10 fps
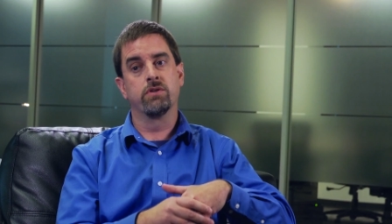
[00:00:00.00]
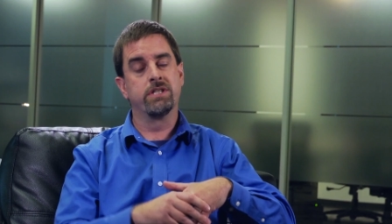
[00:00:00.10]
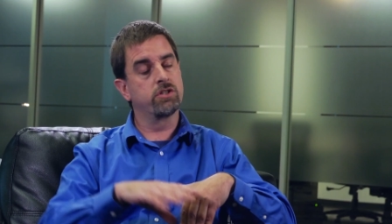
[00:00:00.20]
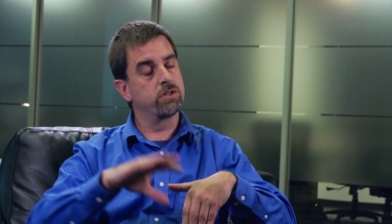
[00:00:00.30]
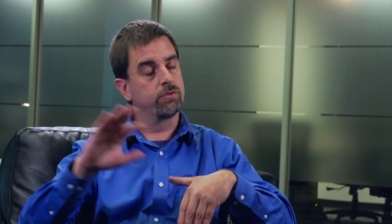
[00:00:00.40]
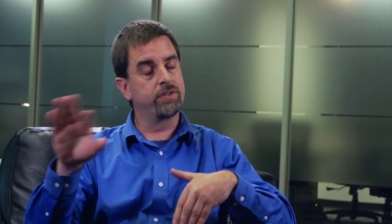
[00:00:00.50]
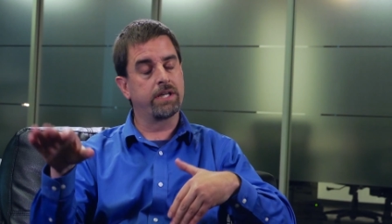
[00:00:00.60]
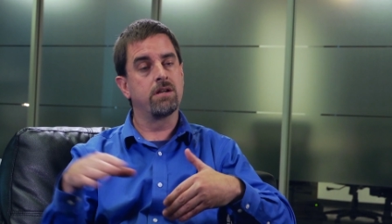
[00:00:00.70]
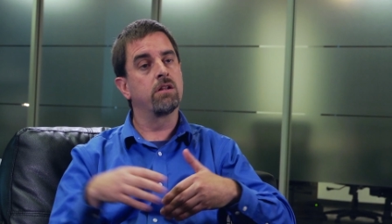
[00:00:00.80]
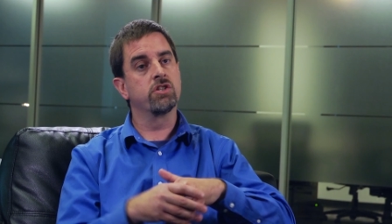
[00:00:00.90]
Traditional
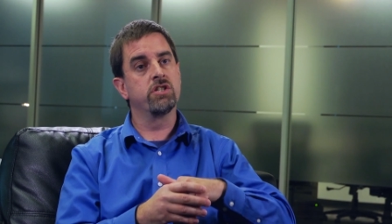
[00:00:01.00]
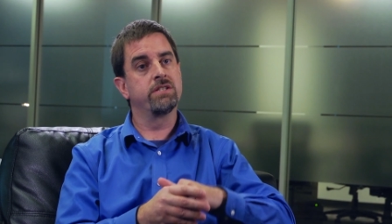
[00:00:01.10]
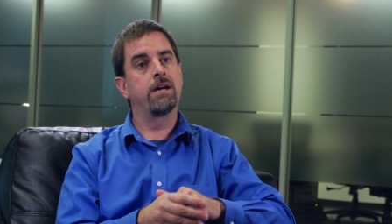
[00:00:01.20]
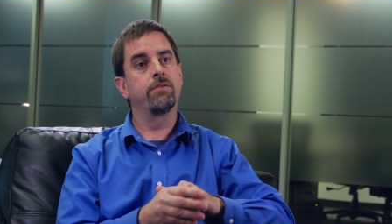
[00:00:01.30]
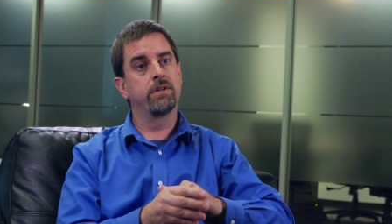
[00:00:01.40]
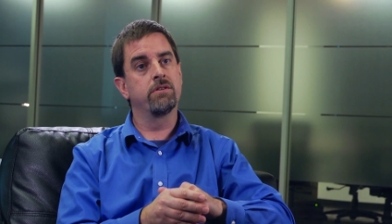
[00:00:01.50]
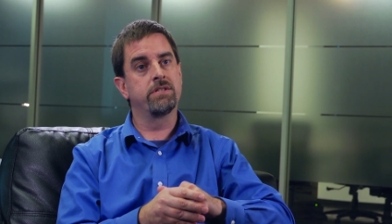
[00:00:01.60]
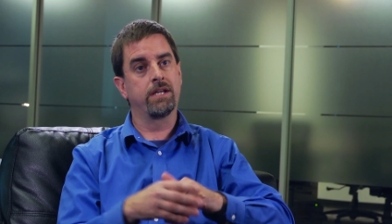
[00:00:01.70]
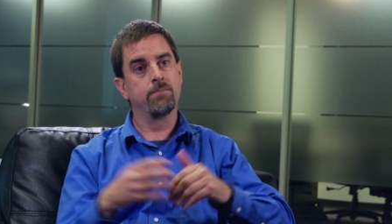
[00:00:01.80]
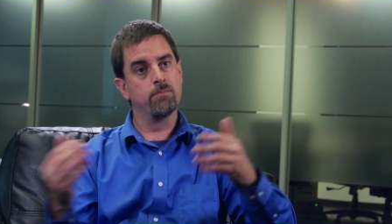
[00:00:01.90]
technologies out there
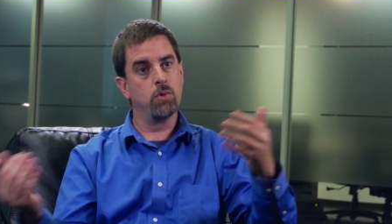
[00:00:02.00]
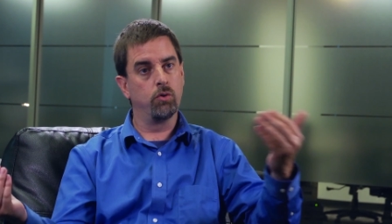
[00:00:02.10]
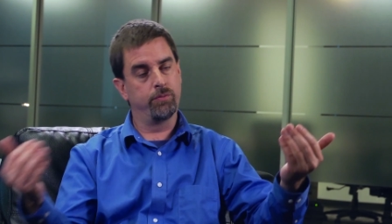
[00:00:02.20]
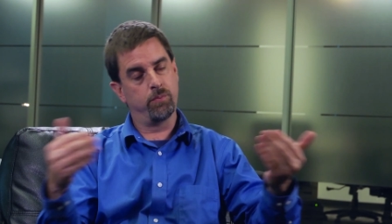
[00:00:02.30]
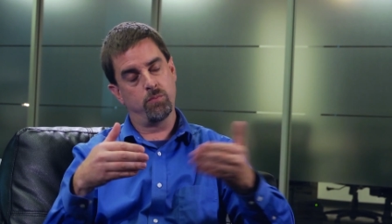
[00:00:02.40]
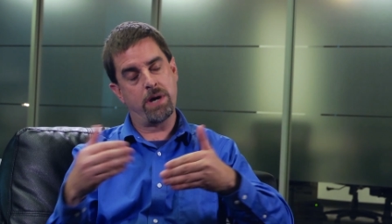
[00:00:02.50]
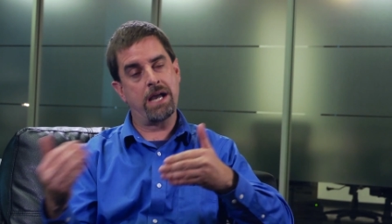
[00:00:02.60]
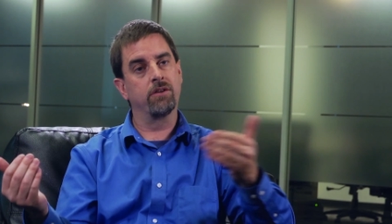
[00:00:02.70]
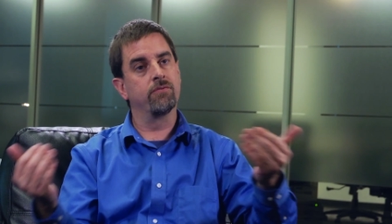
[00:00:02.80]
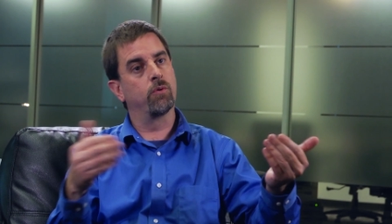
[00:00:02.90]
take multiple
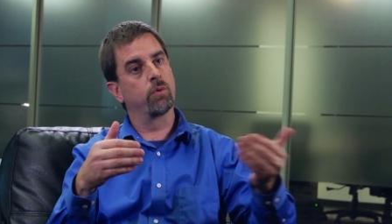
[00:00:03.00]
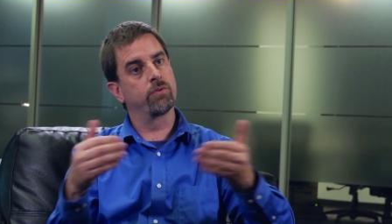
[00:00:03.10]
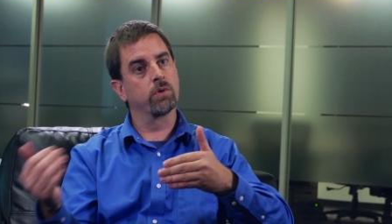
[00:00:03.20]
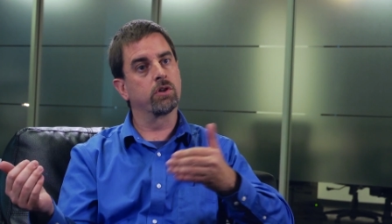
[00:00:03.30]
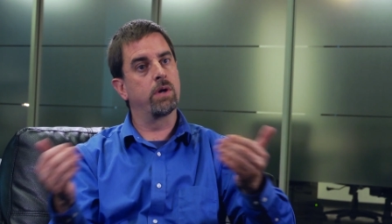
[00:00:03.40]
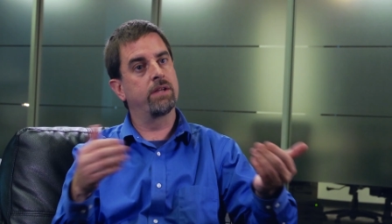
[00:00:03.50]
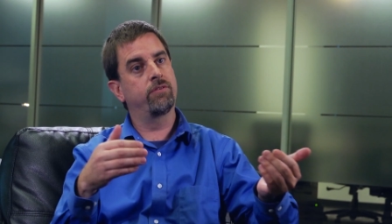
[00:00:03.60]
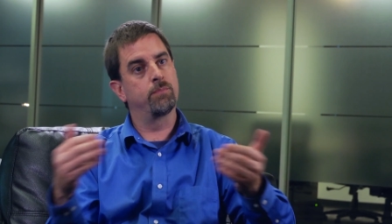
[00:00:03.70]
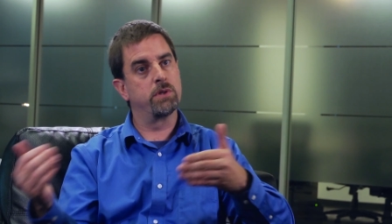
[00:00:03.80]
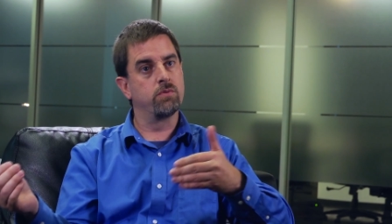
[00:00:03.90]
back and forth
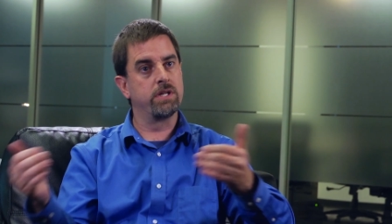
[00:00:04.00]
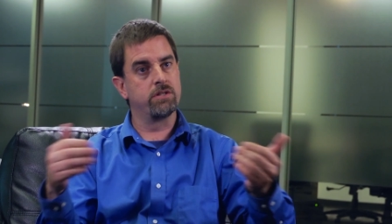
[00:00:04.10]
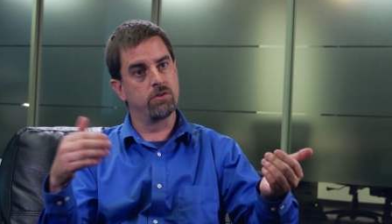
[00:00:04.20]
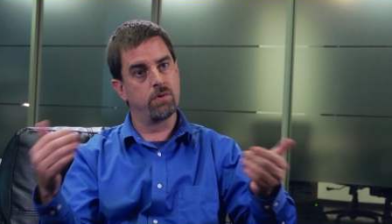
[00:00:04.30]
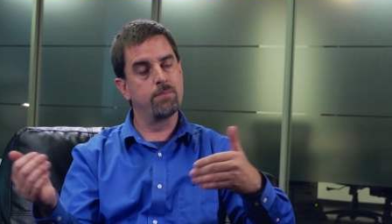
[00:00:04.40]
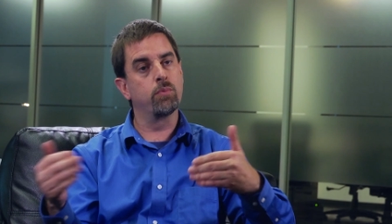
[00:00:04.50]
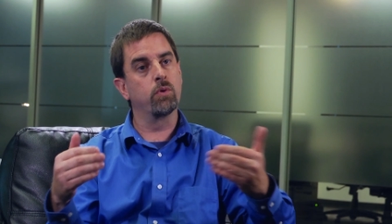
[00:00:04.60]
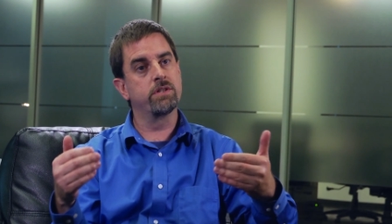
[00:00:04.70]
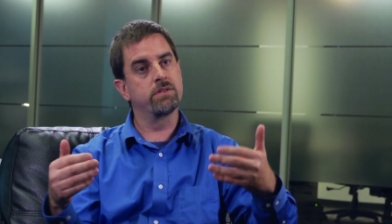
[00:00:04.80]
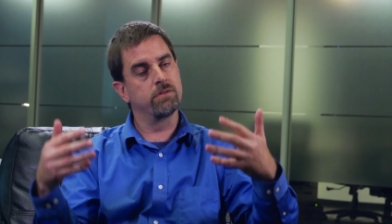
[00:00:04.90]
requests between two
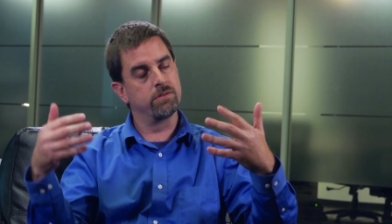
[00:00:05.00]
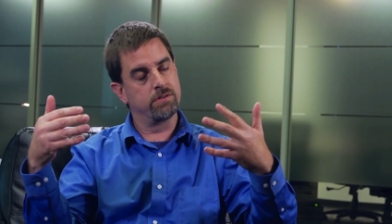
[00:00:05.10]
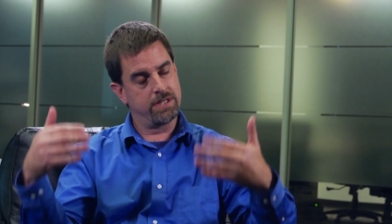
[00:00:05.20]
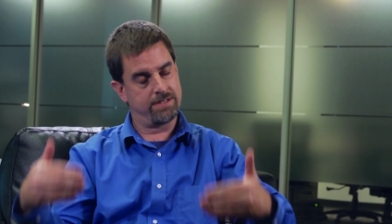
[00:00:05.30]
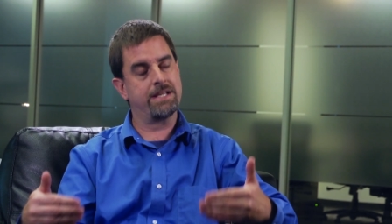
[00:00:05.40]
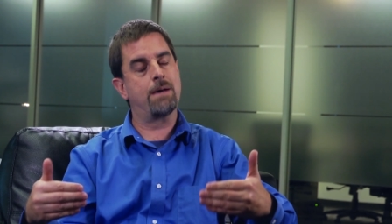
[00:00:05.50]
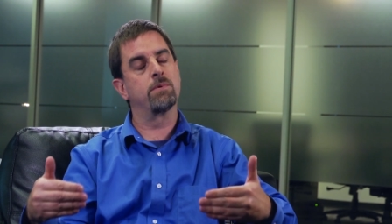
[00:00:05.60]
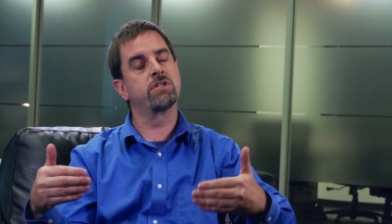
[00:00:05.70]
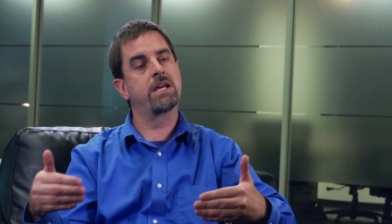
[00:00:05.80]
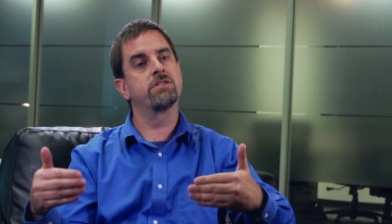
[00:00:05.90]
endpoints to
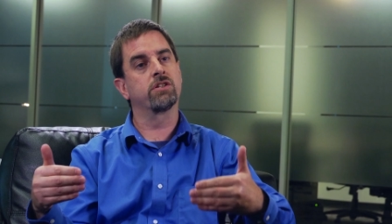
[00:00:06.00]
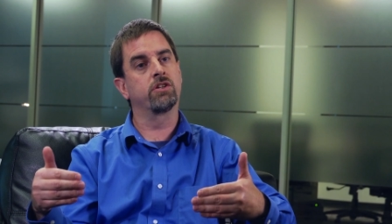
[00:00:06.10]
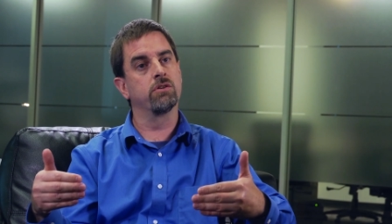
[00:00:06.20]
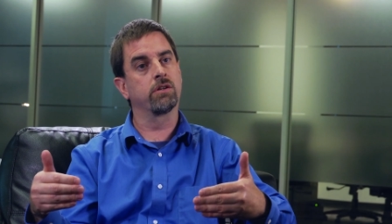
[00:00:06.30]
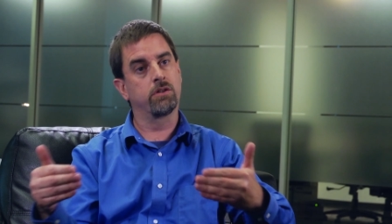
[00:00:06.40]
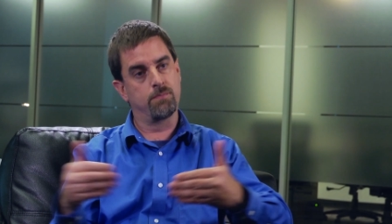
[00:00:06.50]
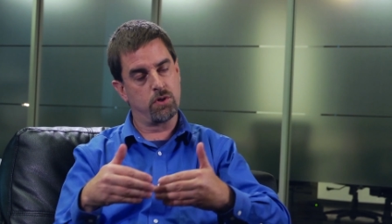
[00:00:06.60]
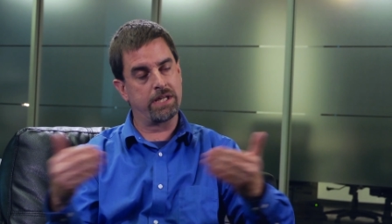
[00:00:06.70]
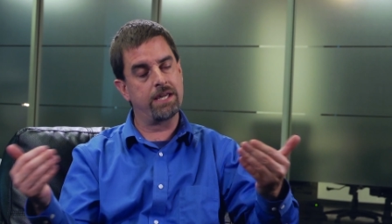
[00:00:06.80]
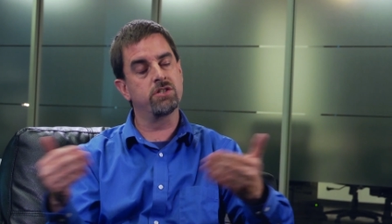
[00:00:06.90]
establish that secure
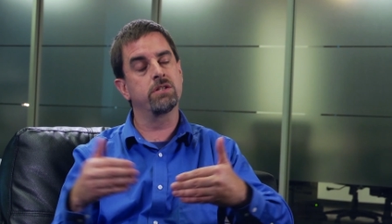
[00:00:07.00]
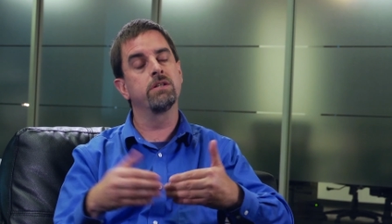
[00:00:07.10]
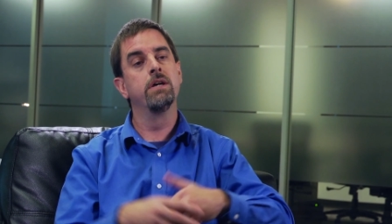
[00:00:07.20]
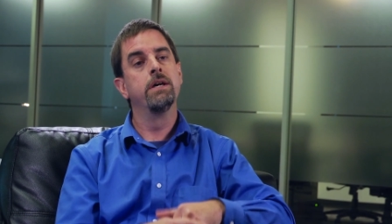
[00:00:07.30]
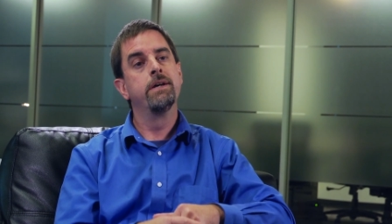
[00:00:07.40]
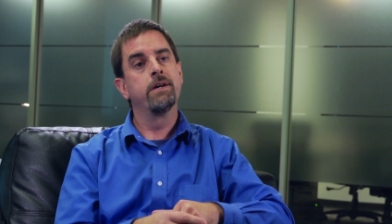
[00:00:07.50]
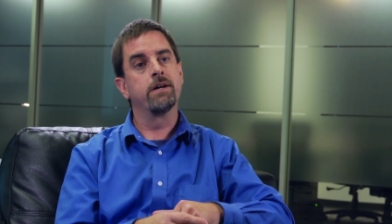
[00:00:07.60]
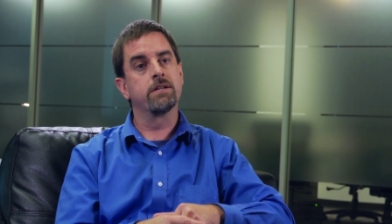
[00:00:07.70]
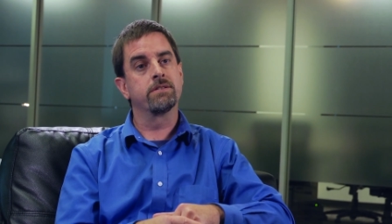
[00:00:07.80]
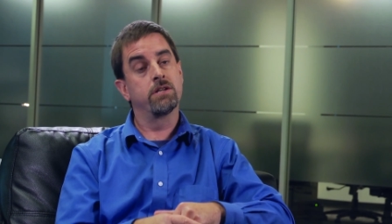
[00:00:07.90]
communication.
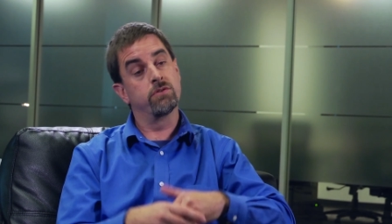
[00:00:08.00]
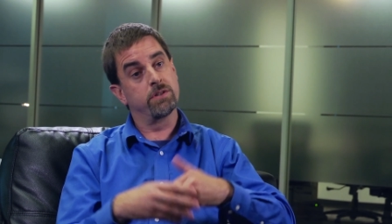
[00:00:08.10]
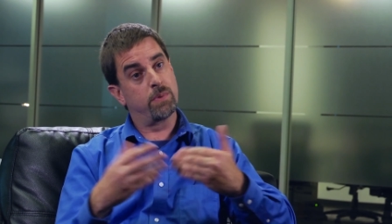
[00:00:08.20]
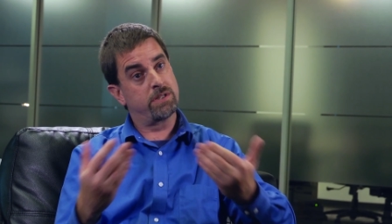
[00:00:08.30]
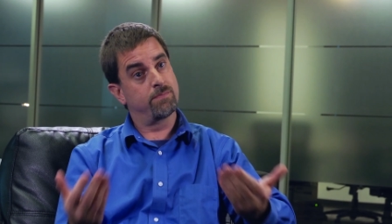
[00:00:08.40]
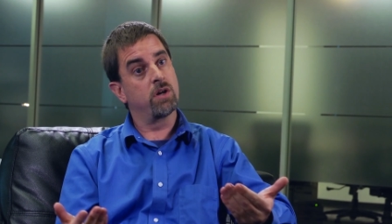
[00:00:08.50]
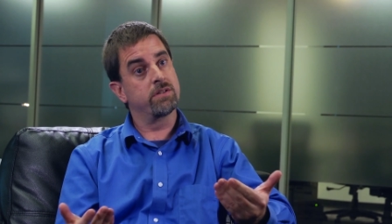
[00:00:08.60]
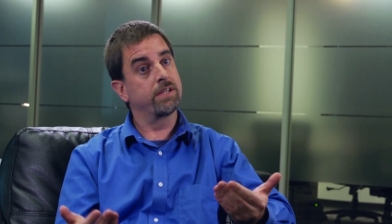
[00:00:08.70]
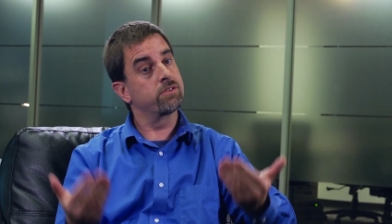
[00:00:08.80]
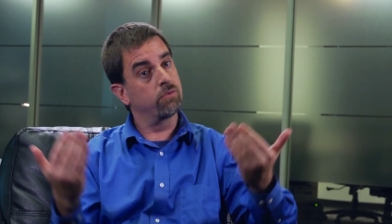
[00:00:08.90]
CENTRI's BitSmart
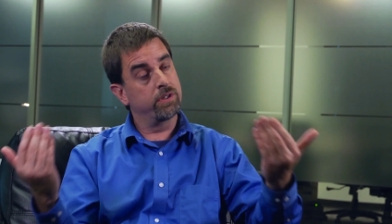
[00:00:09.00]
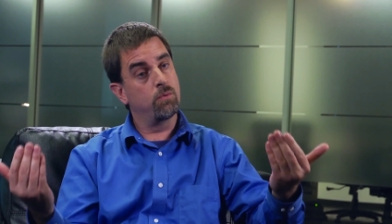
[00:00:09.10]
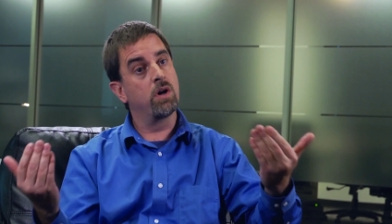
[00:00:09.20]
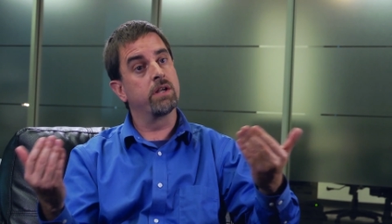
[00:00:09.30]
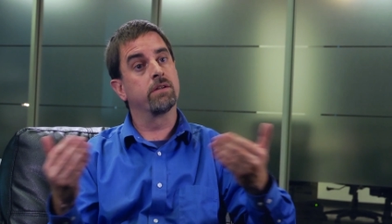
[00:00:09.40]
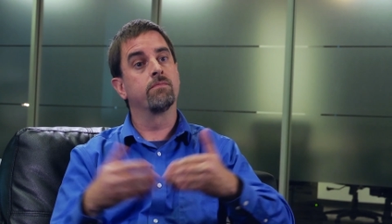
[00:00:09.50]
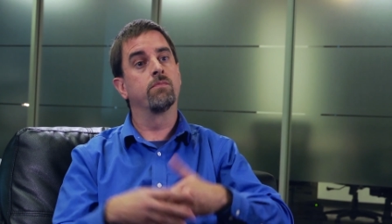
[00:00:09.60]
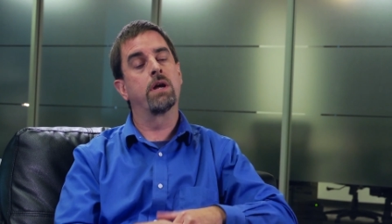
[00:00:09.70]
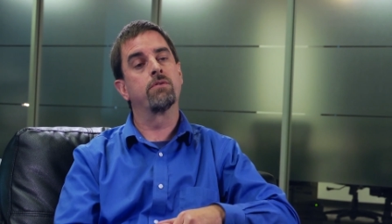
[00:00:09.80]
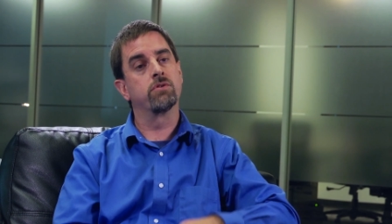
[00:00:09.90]
takes only one
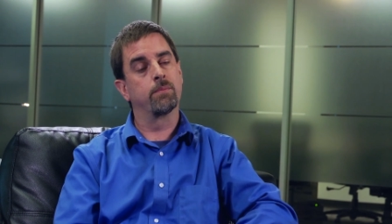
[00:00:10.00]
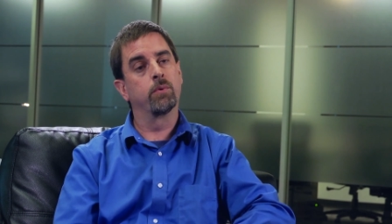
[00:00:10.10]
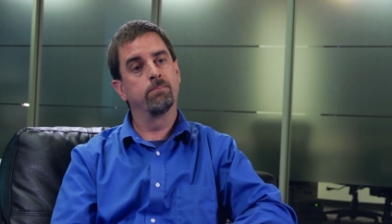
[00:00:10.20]
round trip.